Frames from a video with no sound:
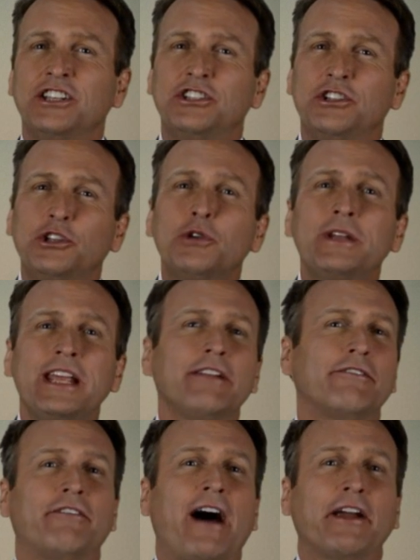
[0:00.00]
Do you need
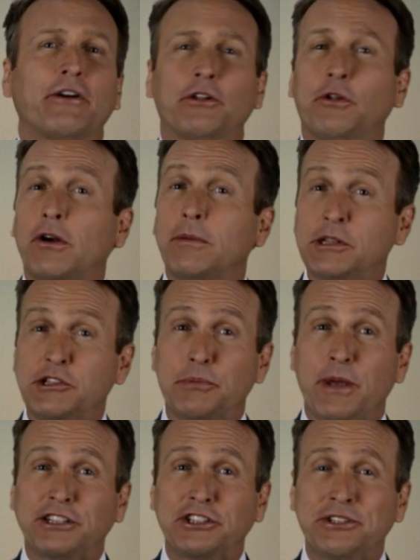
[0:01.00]
a fire alarm
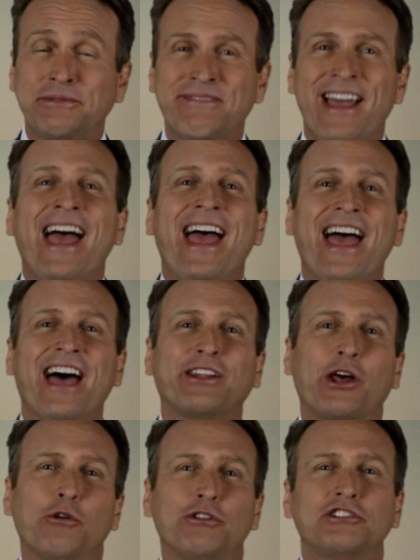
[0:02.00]
inspection?
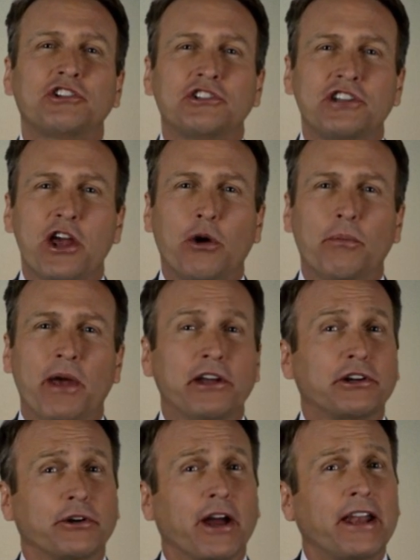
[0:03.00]
Hello, this is Dale
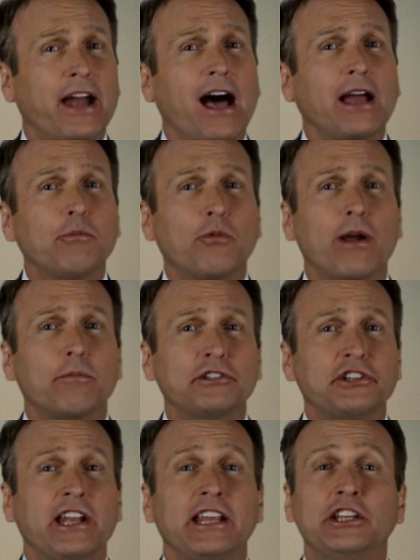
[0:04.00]
Baker, and I'm
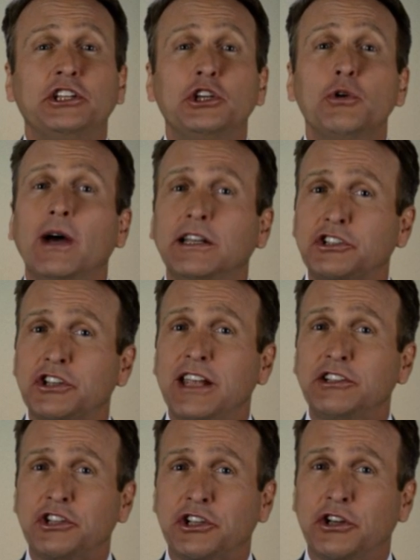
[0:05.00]
representing
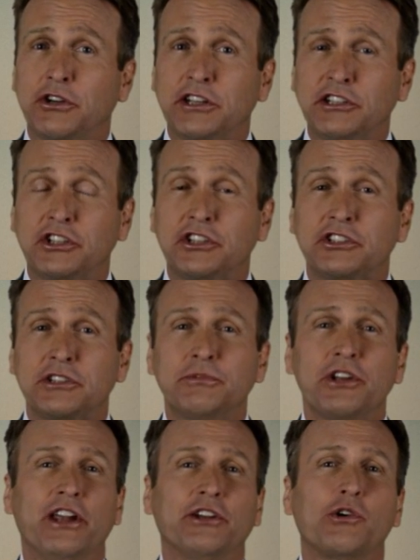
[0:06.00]
USA Security
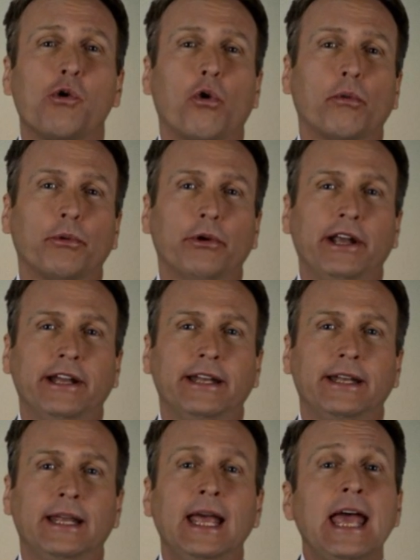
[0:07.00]
Systems
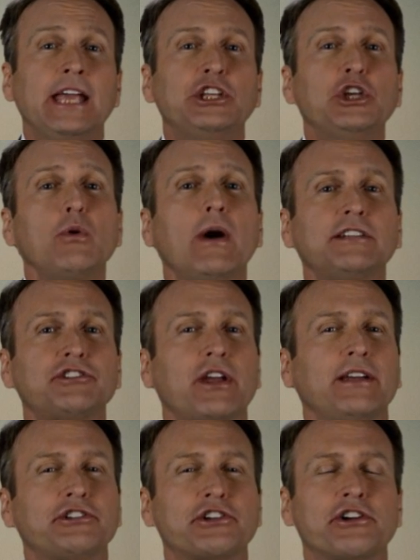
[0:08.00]
Incorporated.
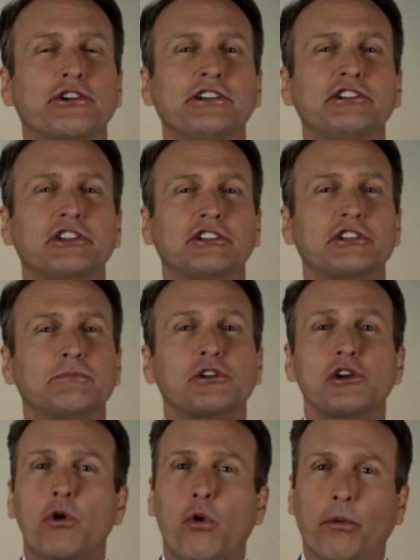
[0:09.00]
USA Security Systems
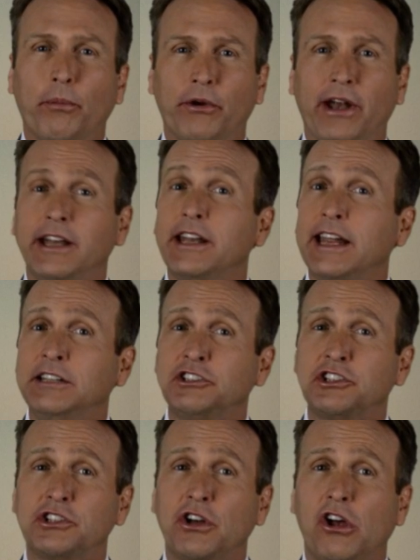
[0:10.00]
Incorporated
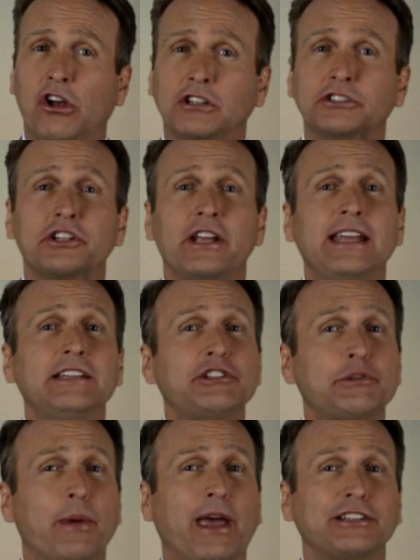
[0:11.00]
installs,
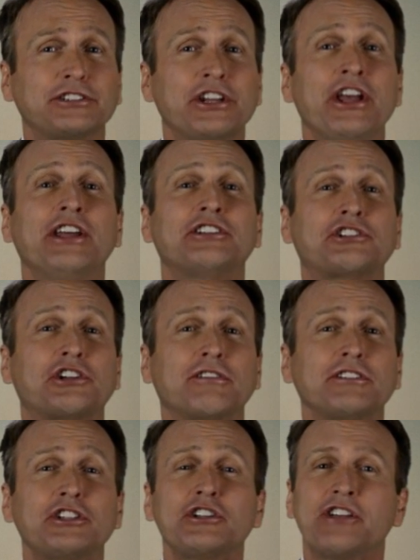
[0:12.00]
inspects,
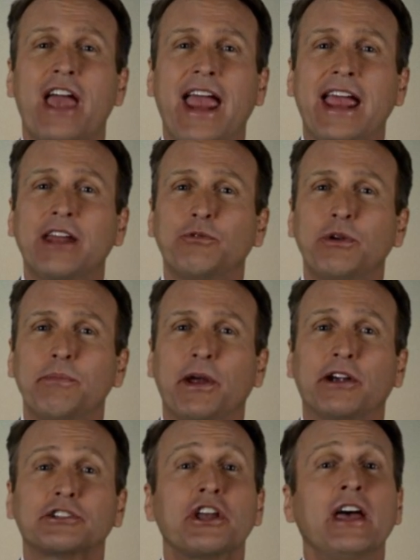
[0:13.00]
services, and
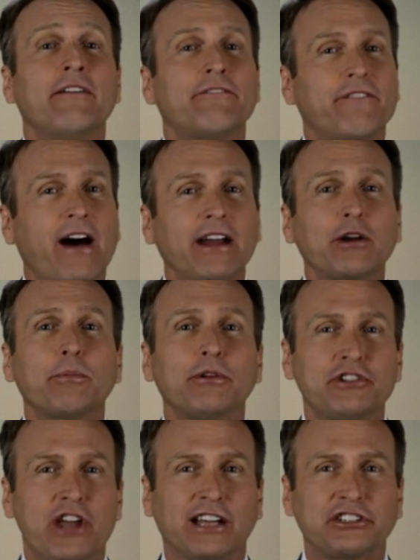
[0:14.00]
repairs fire
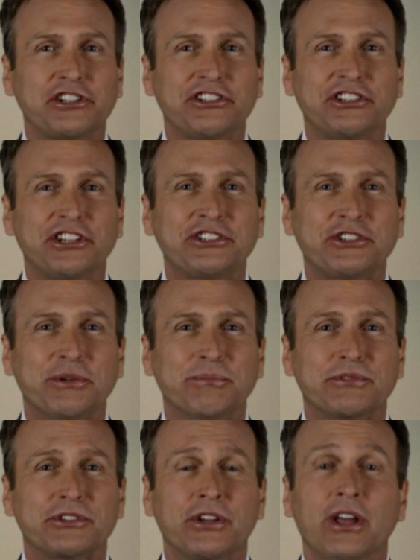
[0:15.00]
protection
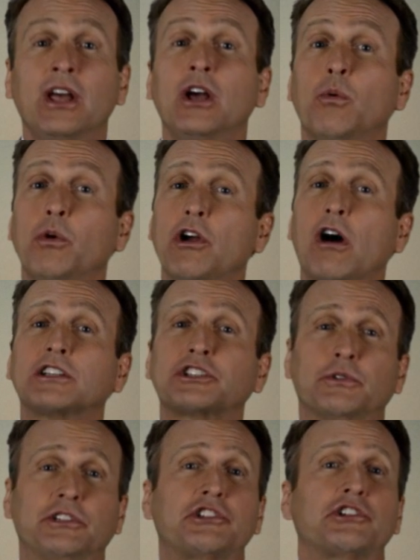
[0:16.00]
systems. We
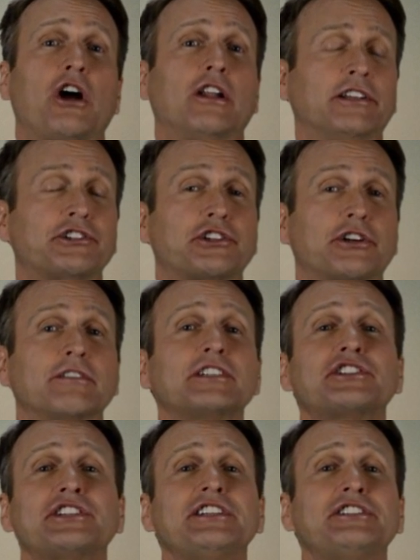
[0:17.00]
also install and
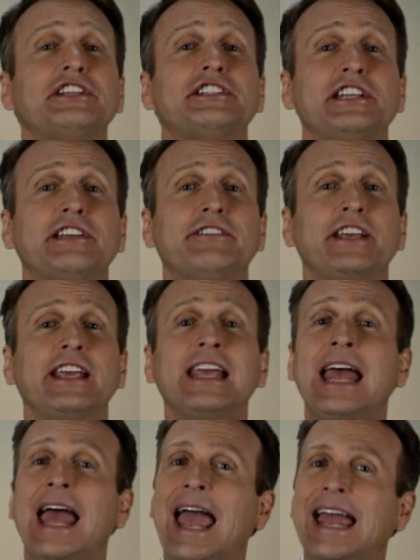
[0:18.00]
service
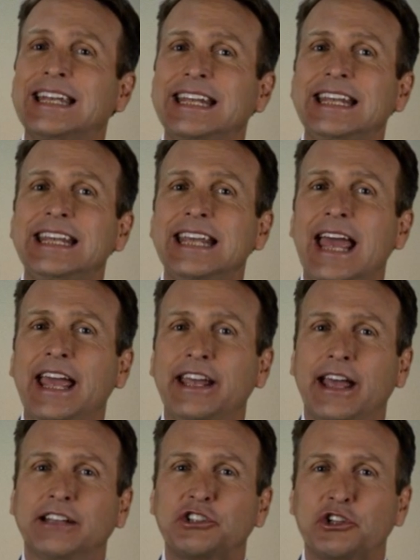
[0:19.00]
CCTV and
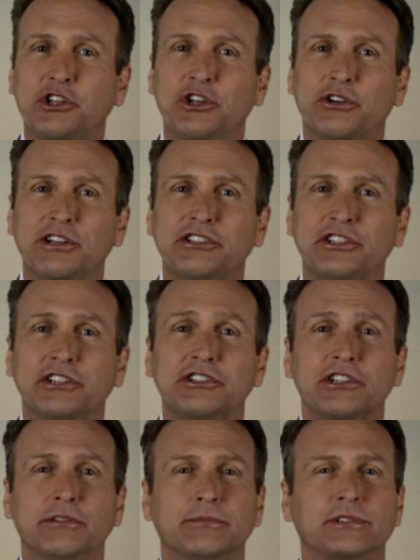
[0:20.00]
EAS security
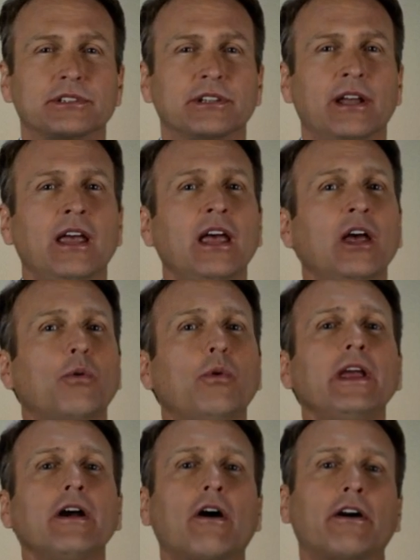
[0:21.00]
systems.
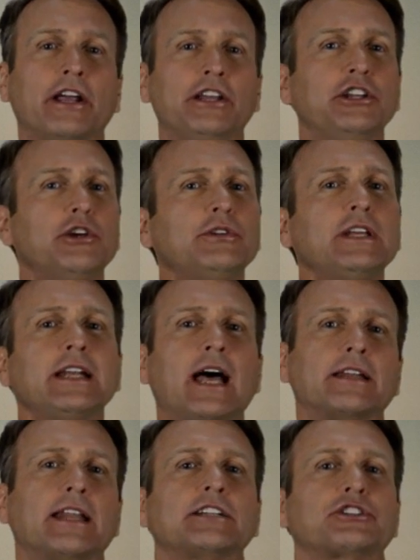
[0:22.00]
We are a union
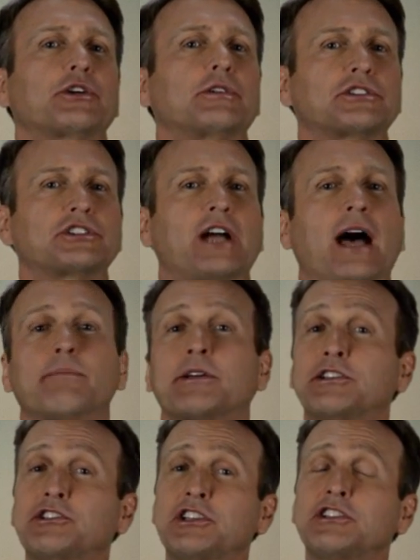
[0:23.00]
electrical shop
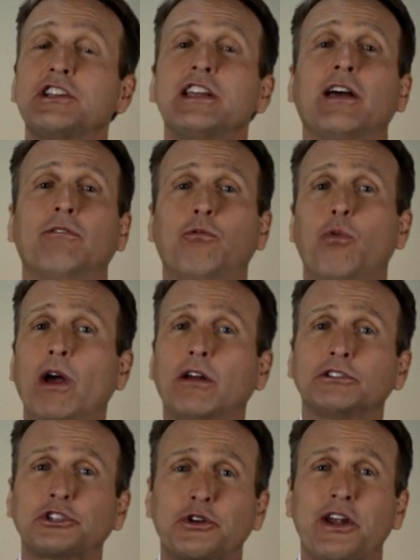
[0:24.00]
consisting of
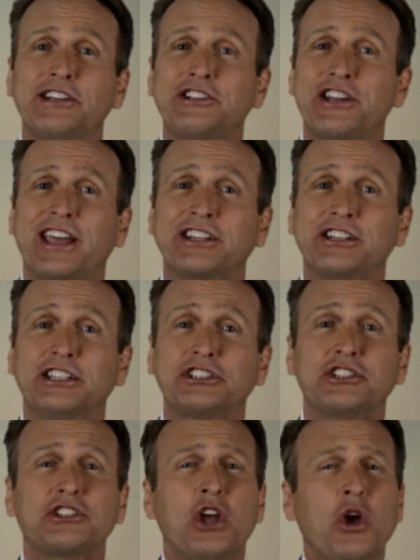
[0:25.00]
well-trained
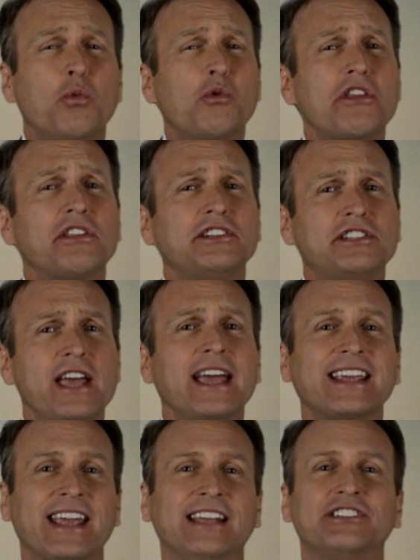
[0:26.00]
technicians with
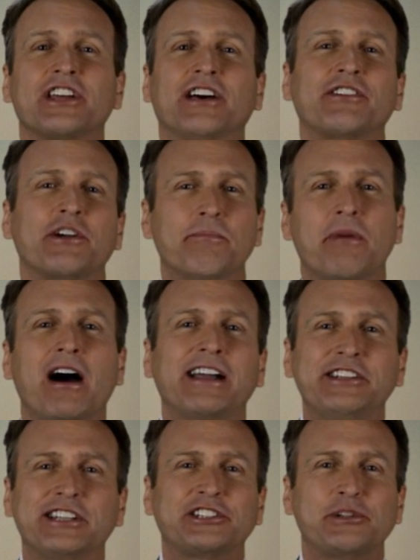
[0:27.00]
decades of
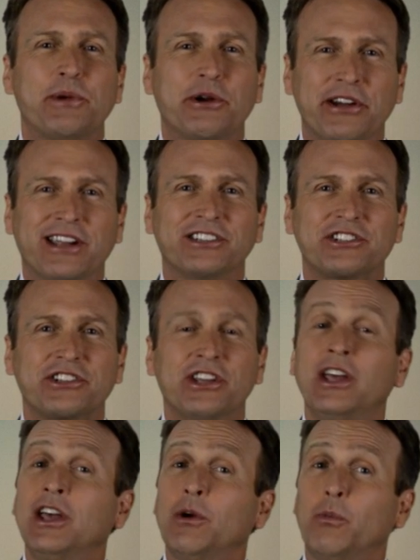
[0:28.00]
combined experience.
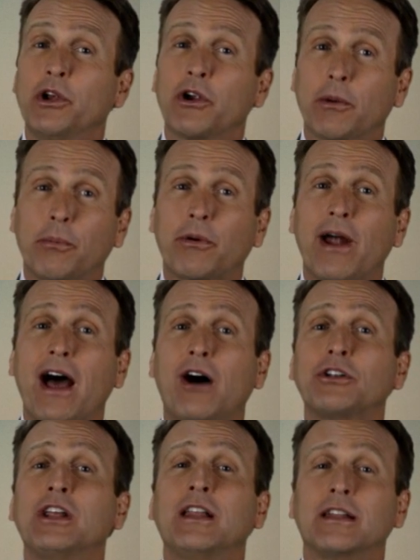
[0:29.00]
We are a
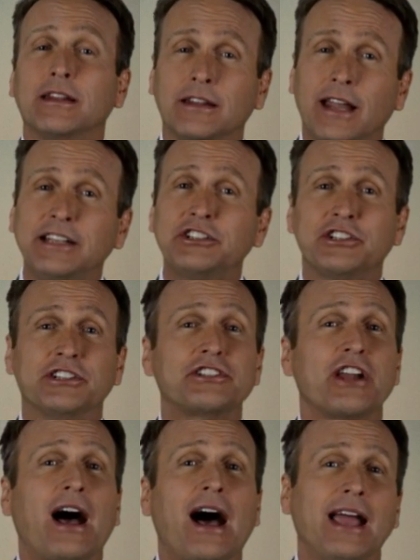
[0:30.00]
proud,
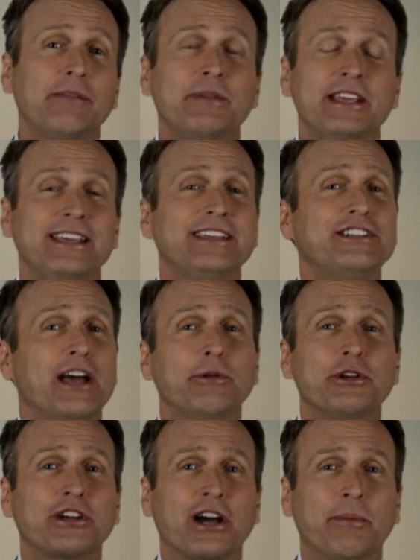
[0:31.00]
licensed
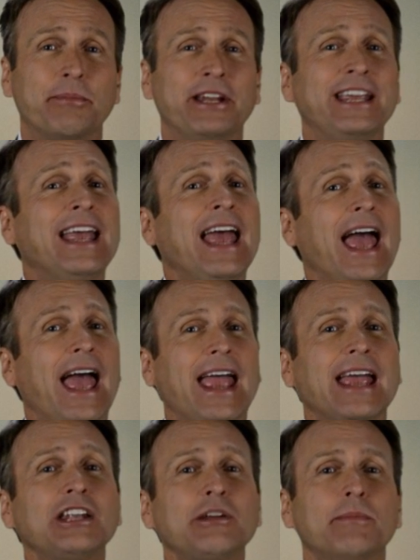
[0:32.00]
IBEW company
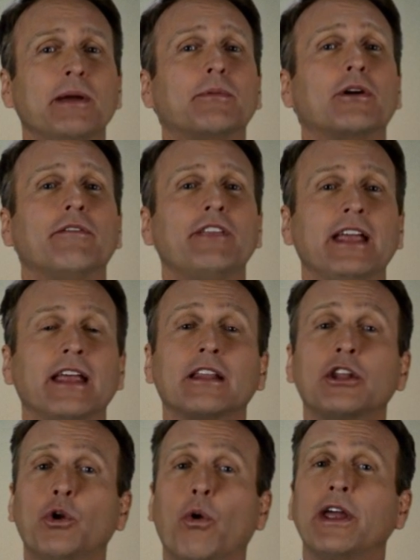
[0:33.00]
and a member of the
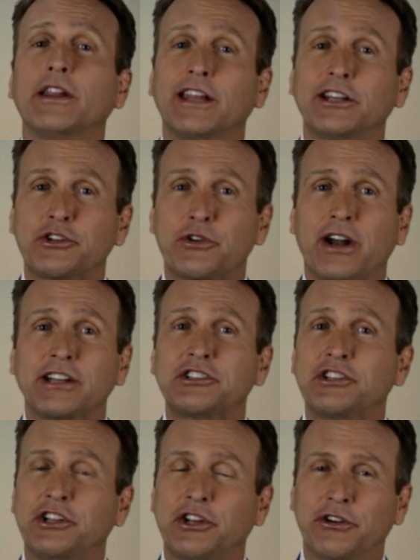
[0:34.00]
Illinois Electronic
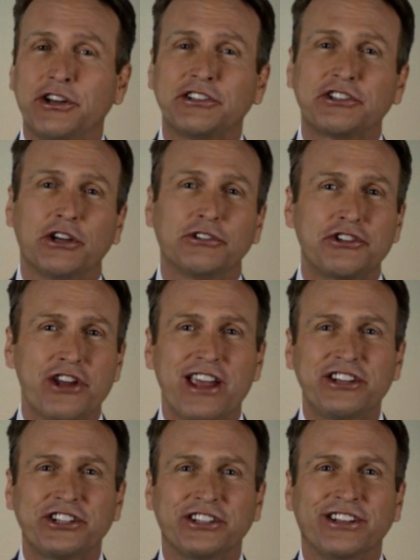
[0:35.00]
Security
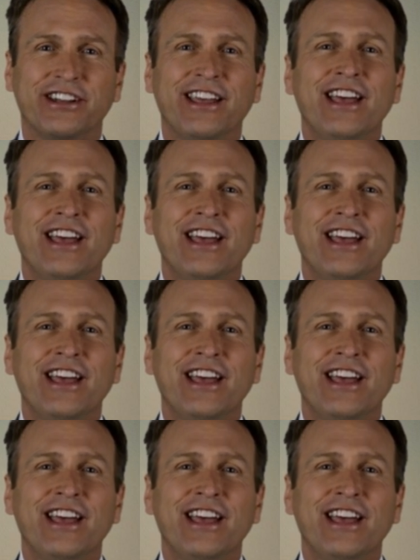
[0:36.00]
Association.